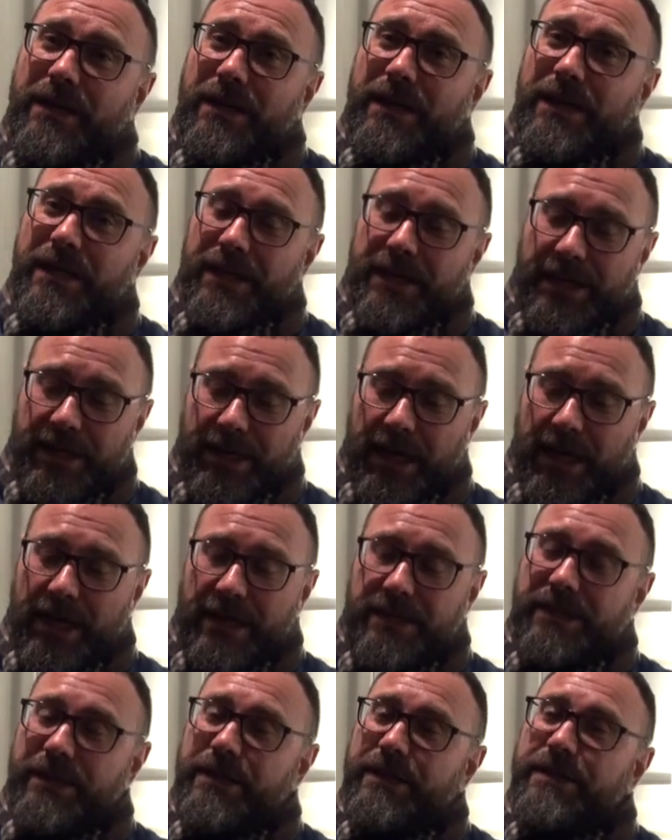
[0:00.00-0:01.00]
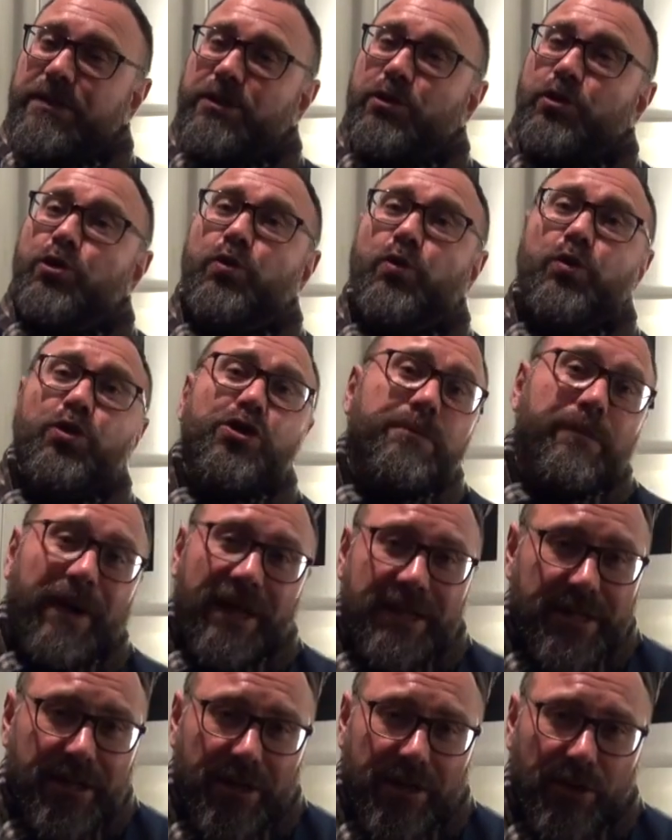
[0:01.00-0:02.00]
He has this huge
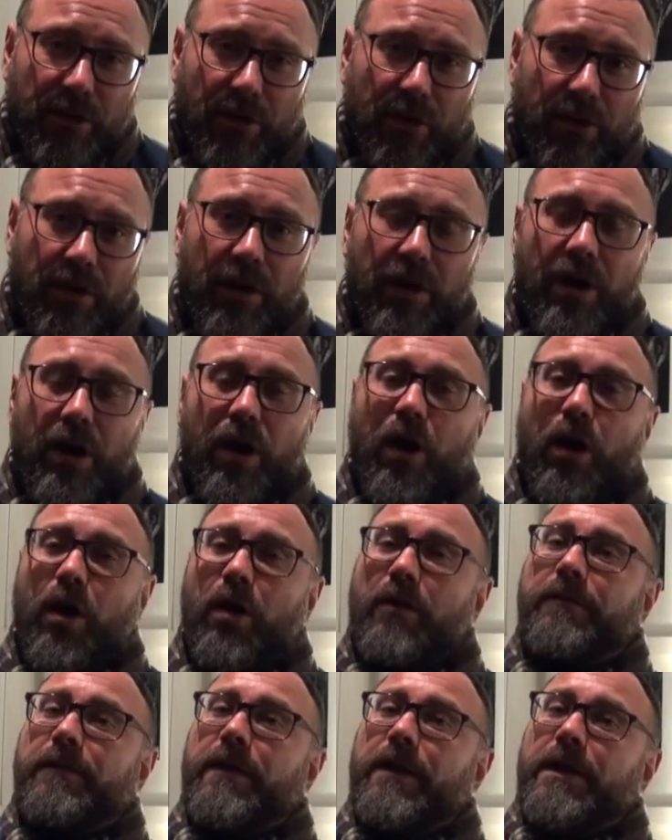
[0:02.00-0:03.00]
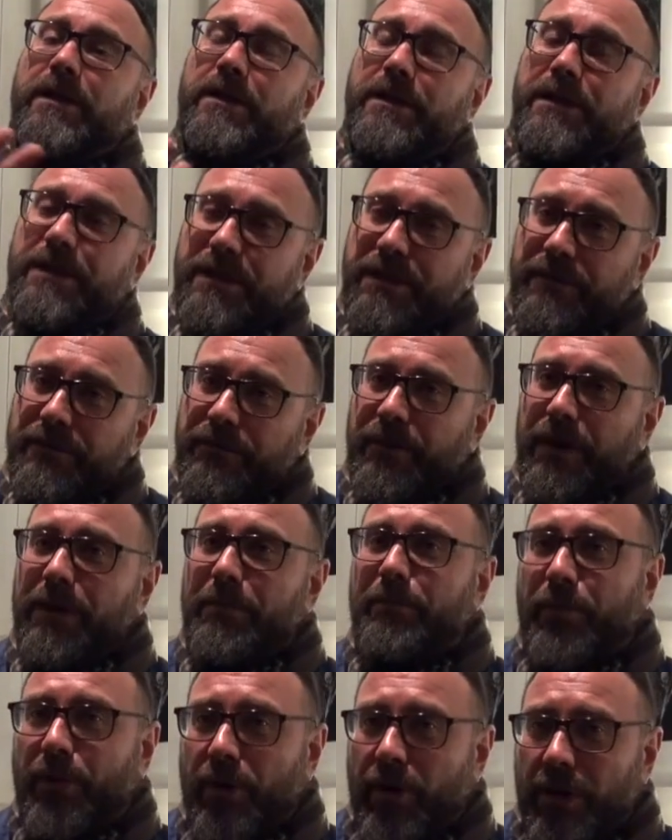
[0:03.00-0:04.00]
material of
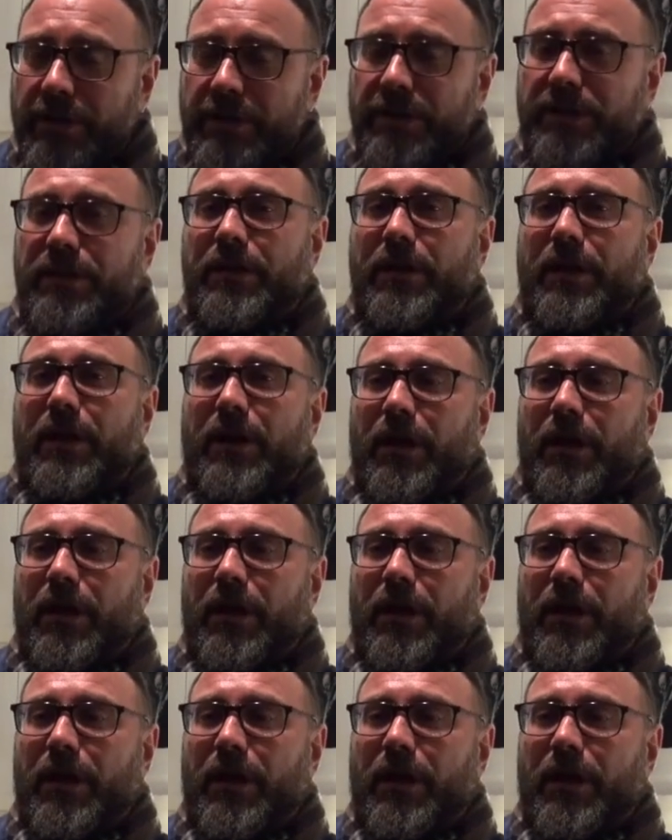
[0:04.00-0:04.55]
different plots.